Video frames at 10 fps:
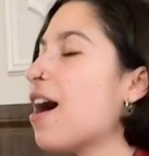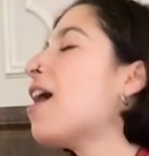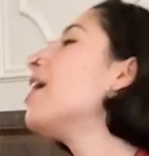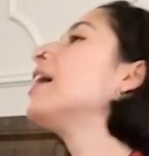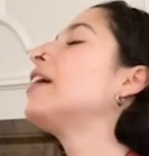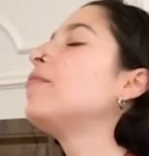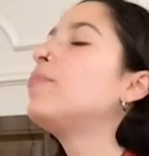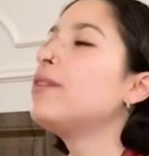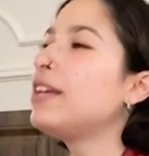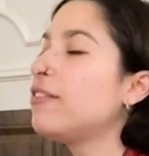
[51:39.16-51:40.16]
I
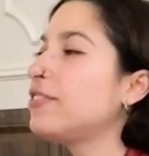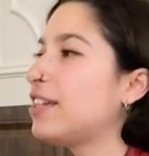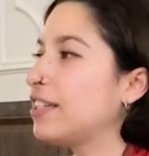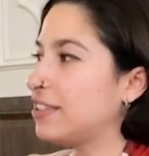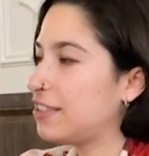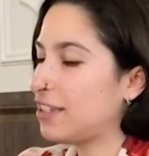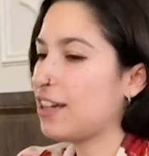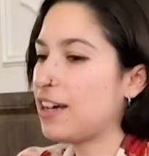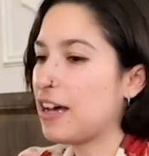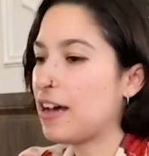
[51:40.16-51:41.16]
believe that
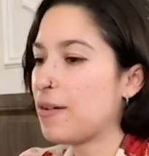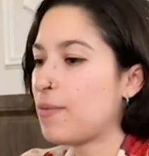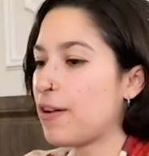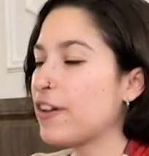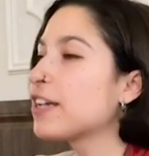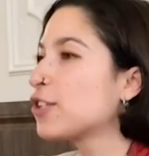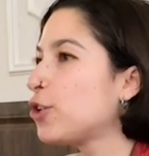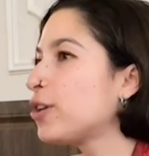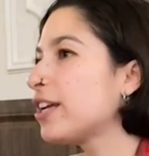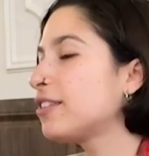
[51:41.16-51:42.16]
I think
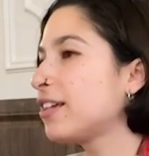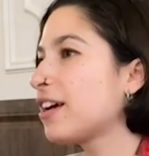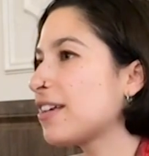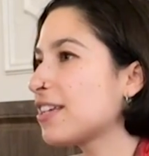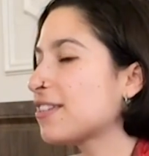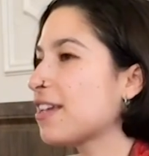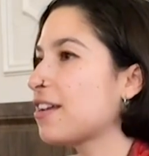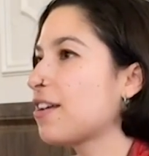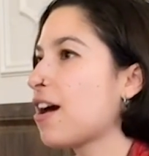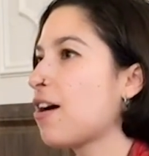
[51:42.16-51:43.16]
students in Kazakhstan
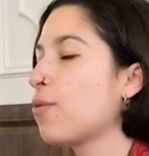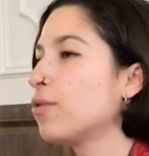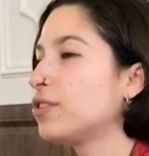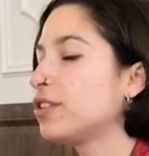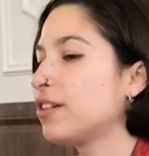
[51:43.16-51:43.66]
would